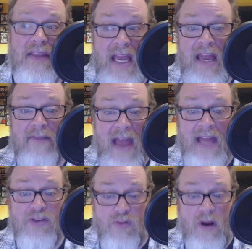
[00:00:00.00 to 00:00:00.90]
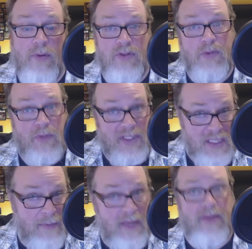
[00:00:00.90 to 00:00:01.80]
and they have had troubles with
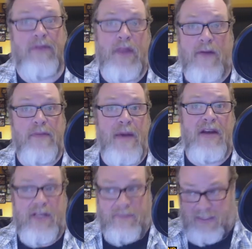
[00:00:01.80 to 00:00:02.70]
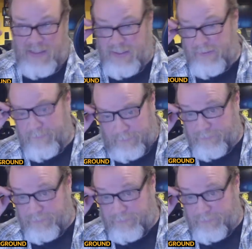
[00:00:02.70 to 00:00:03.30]
some of the better defenses.